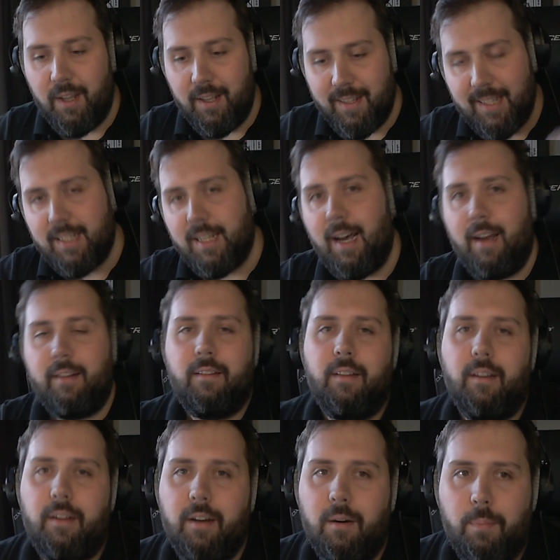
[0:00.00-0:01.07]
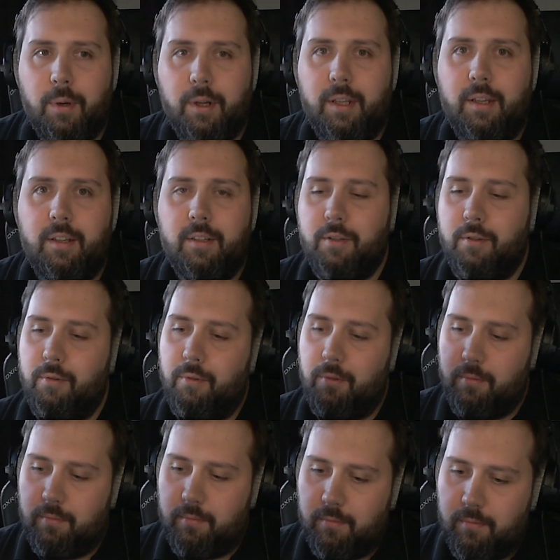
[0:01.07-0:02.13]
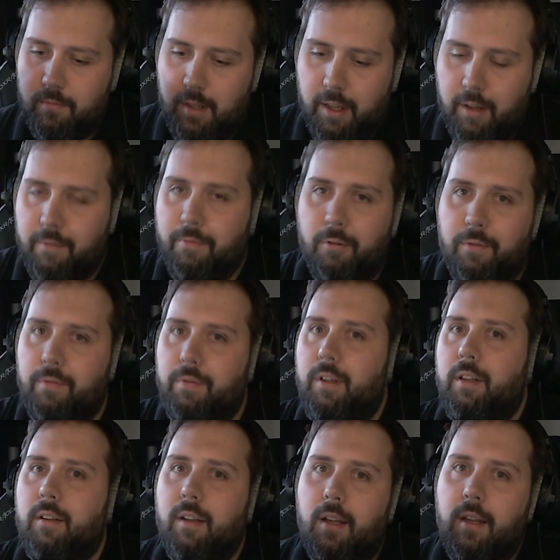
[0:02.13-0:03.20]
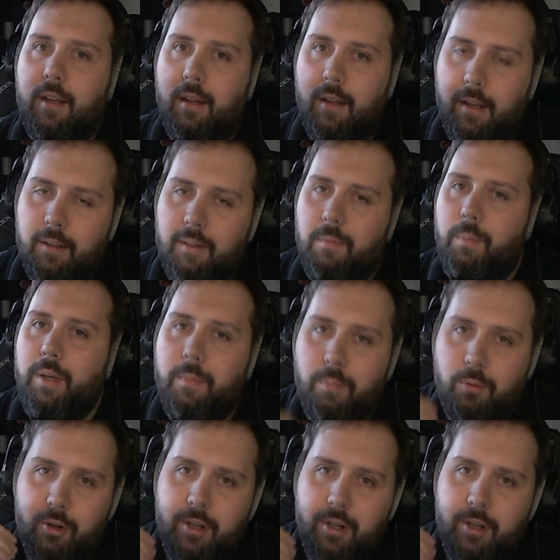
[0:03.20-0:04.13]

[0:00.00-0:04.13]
inside the company to like fulfill and be